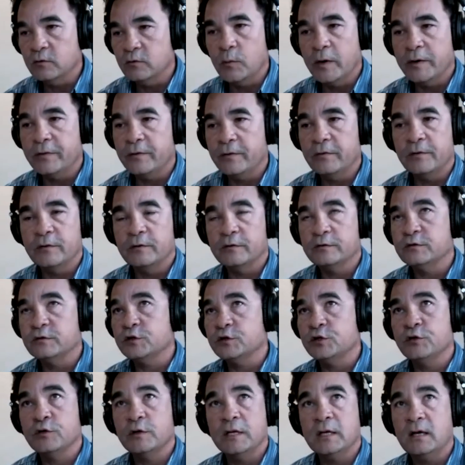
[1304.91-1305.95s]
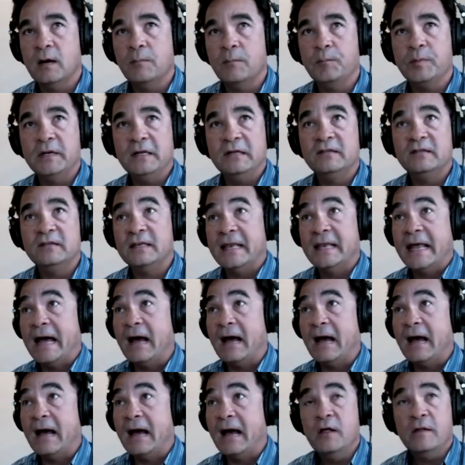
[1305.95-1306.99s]
whether they're security companies and
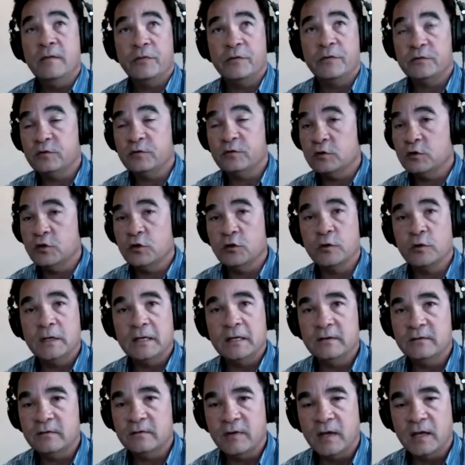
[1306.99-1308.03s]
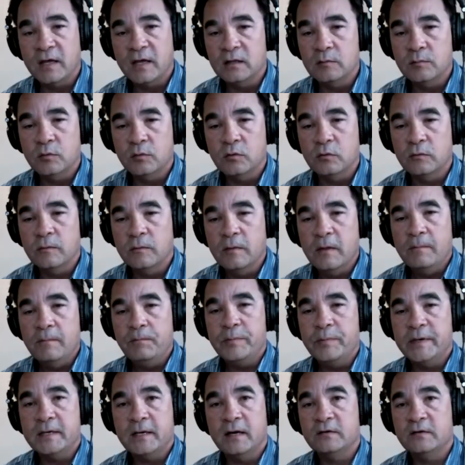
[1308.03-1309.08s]
now their security is available
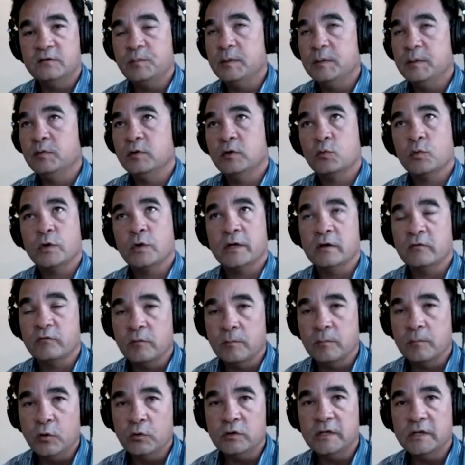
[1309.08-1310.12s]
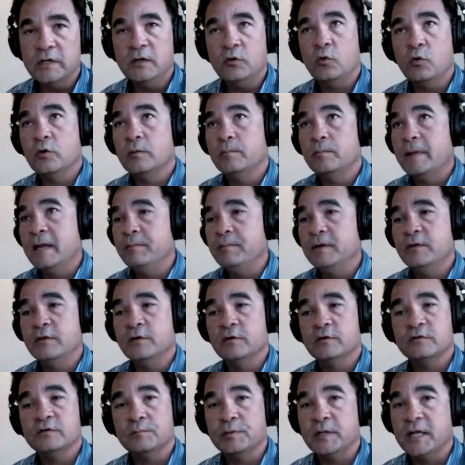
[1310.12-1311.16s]
because people are working remotely, or maybe they're
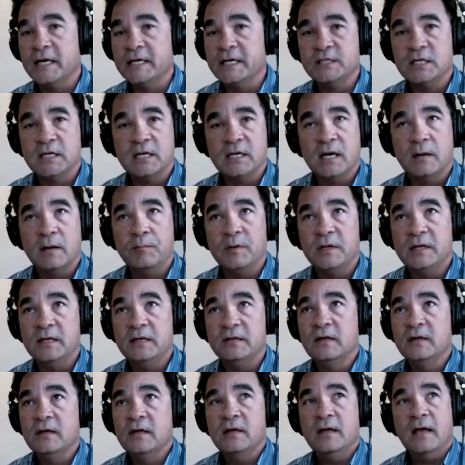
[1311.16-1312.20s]
supply chain companies